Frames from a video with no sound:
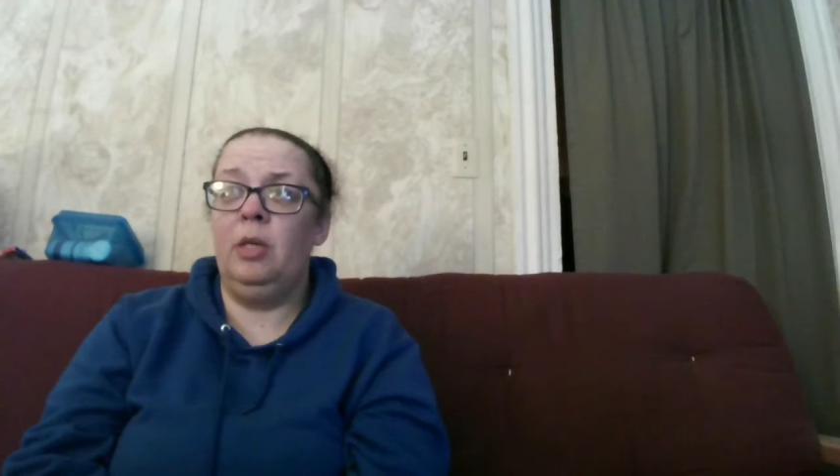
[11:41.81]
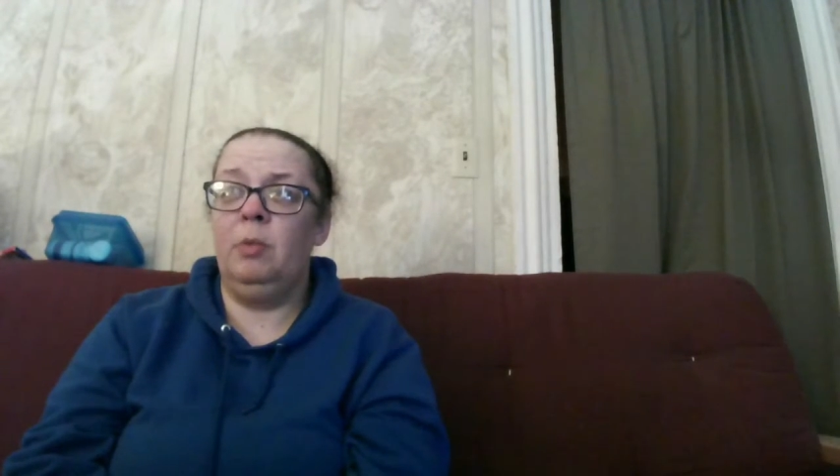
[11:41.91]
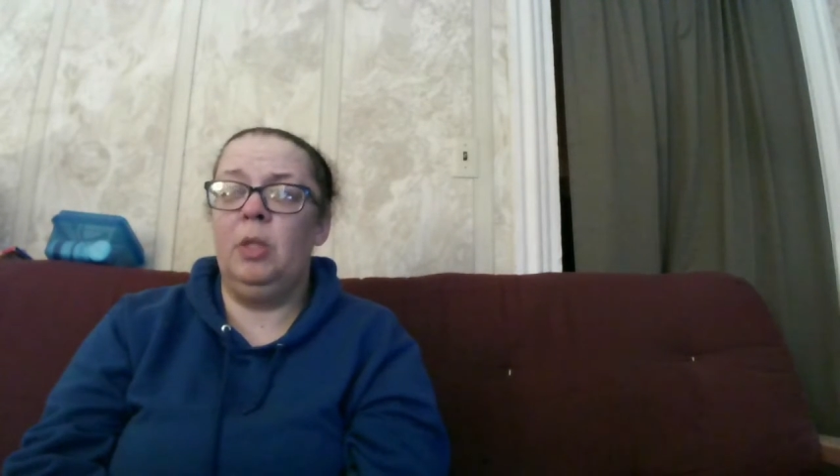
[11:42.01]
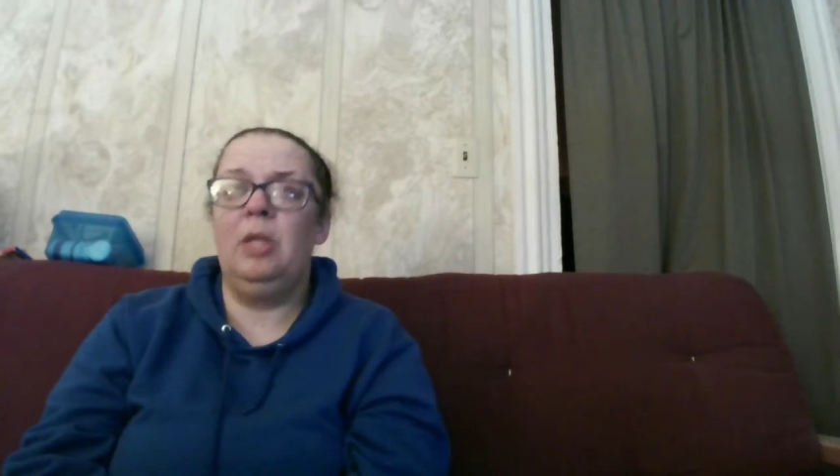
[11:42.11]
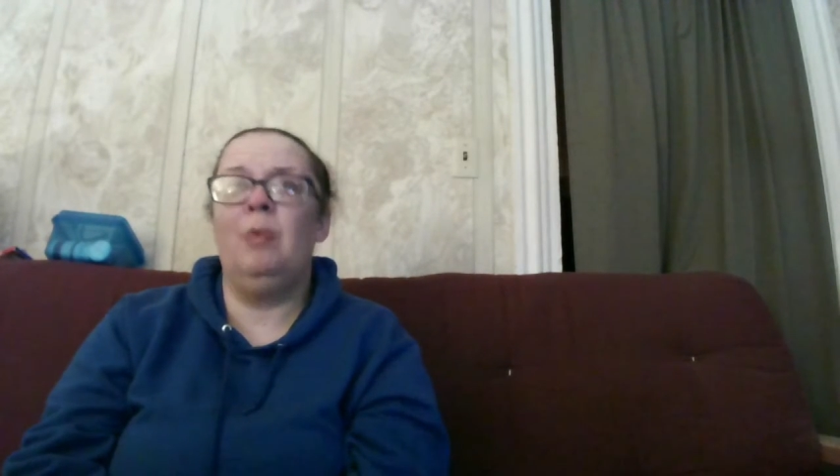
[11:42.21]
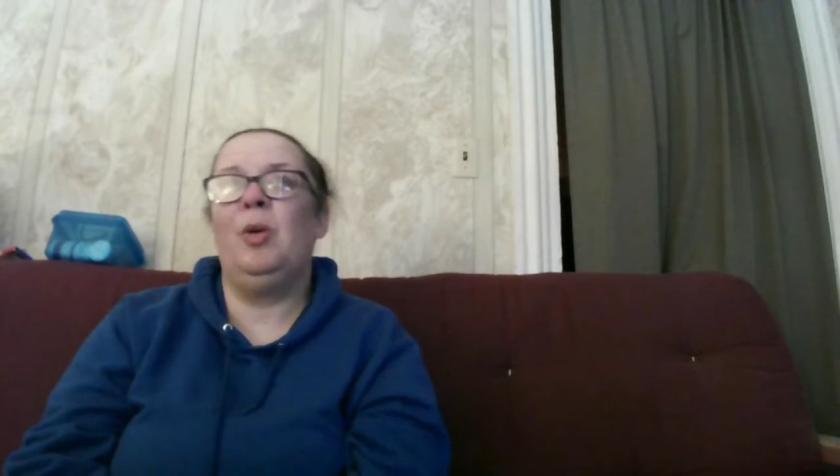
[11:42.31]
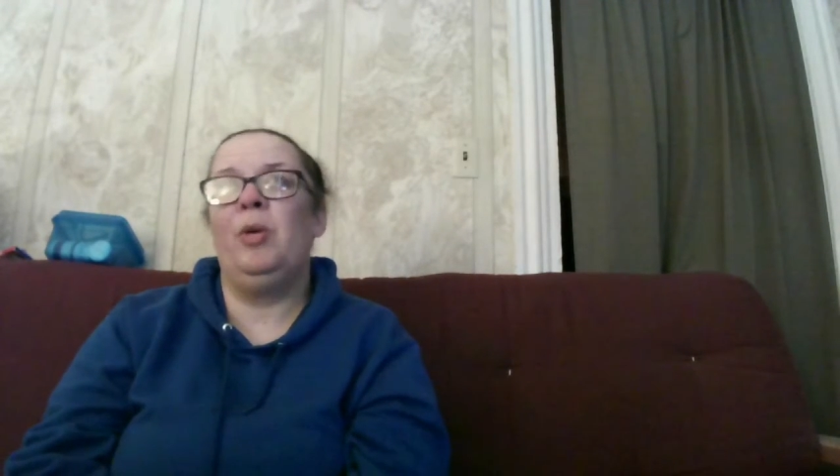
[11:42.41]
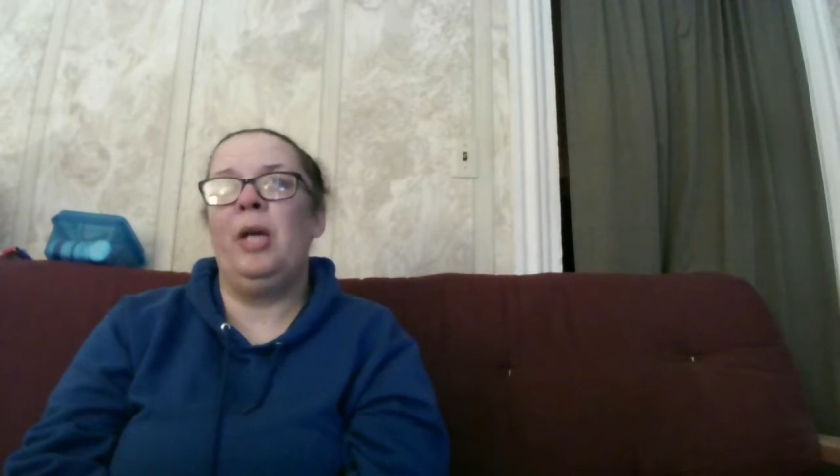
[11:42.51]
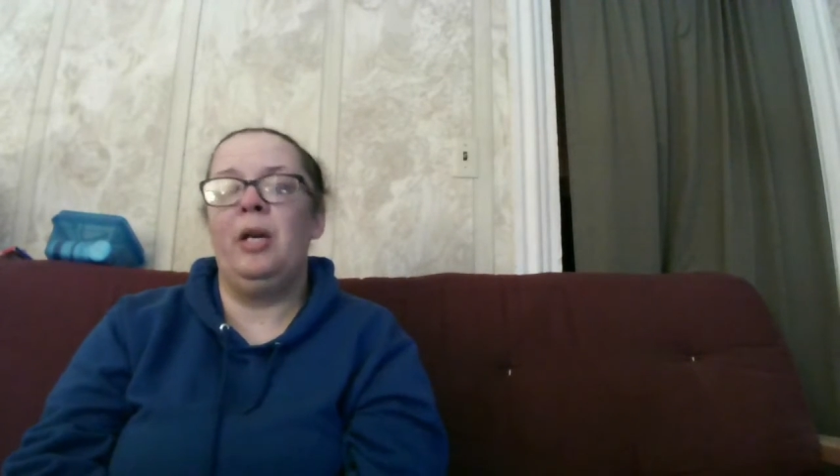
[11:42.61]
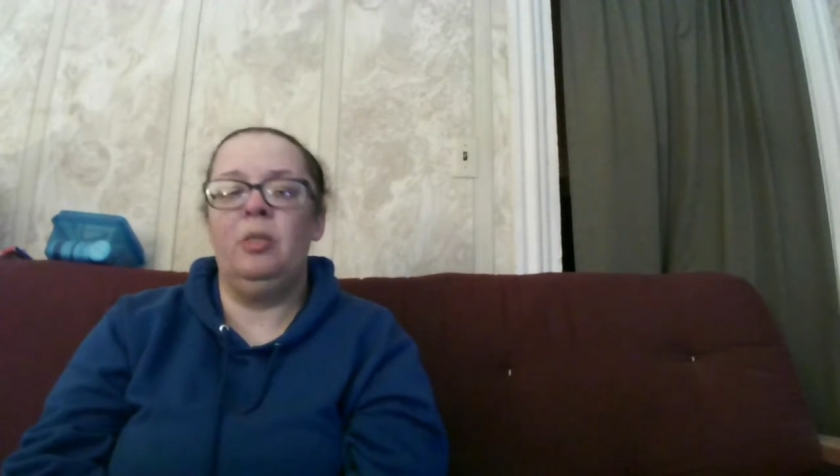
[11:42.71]
his birthday. And I'm like, oh
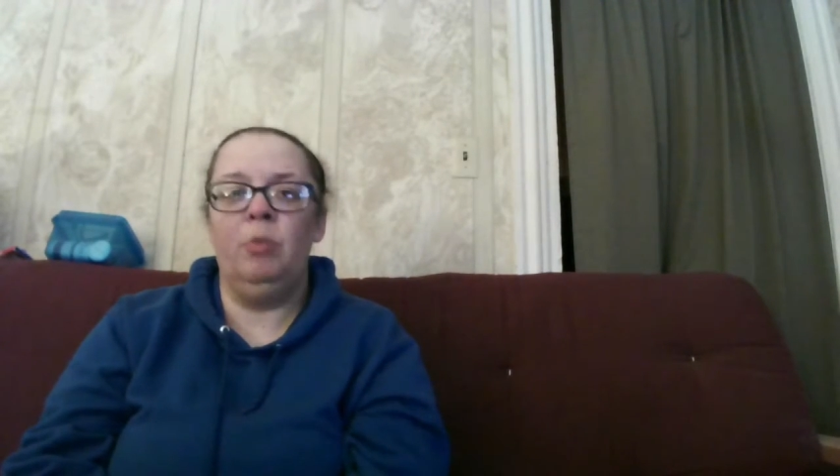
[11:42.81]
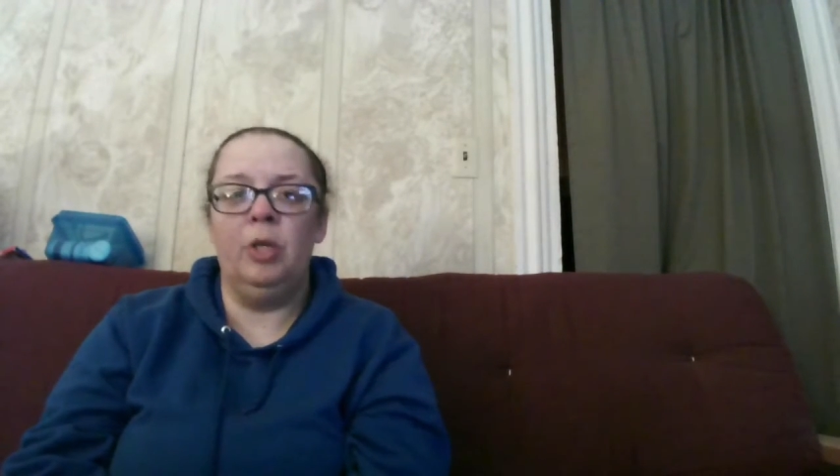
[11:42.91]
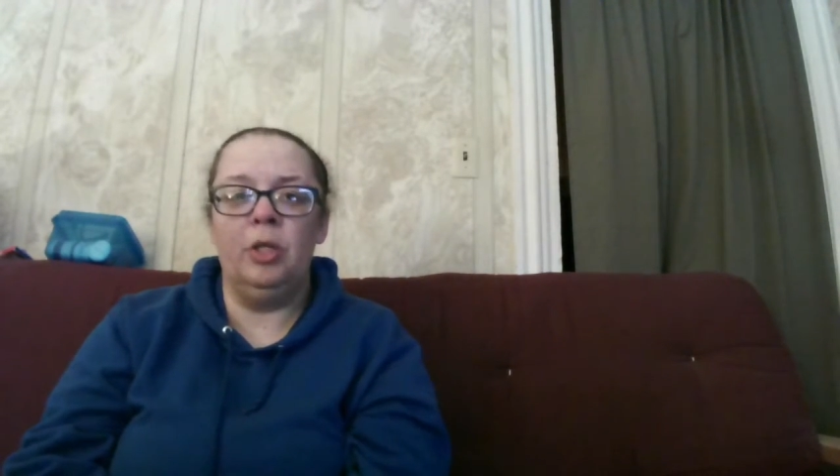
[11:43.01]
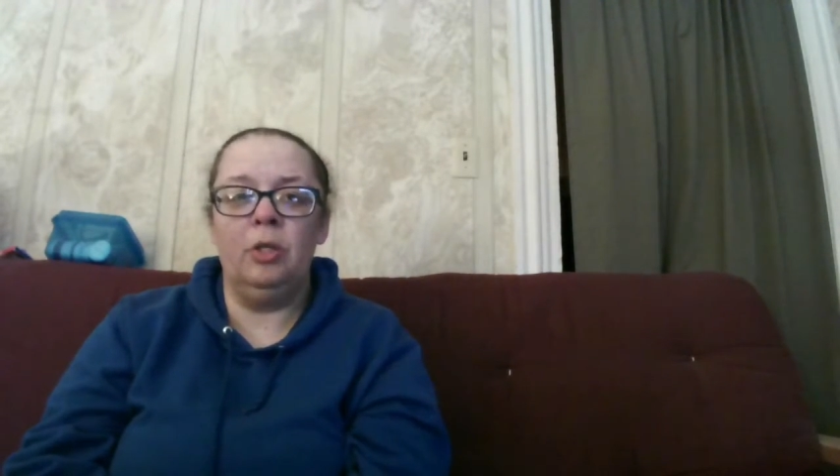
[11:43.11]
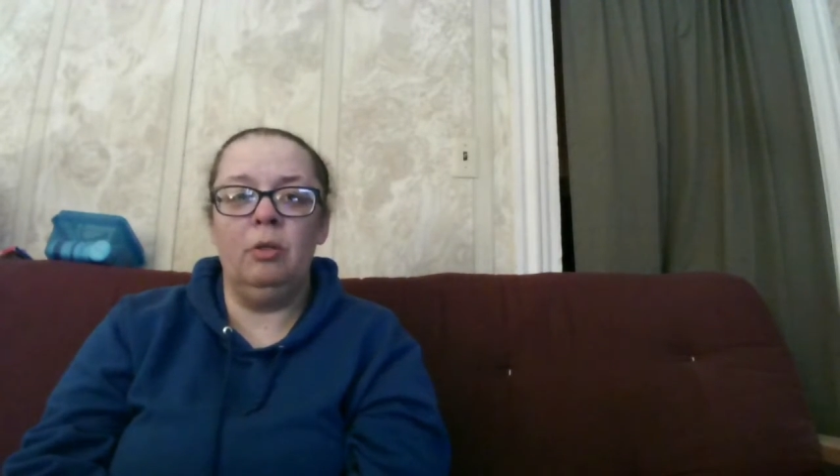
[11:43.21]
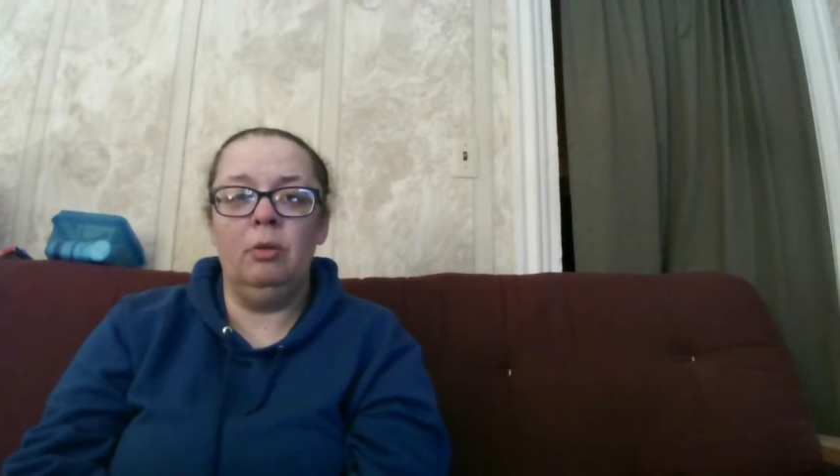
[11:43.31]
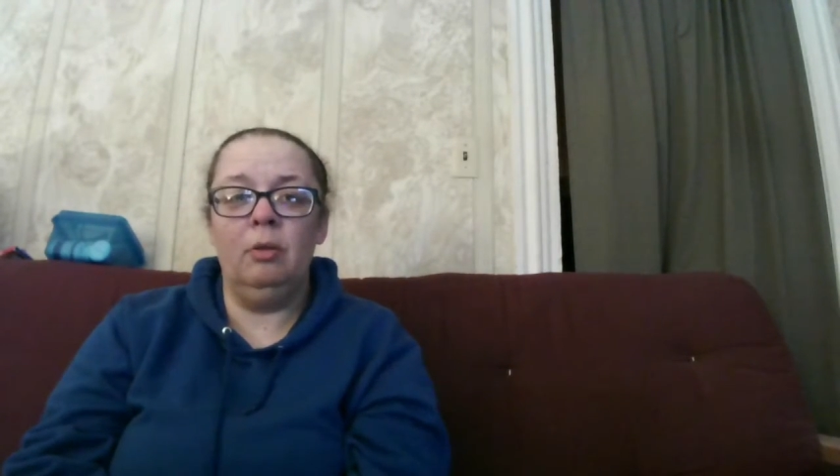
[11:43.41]
yeah, he's British.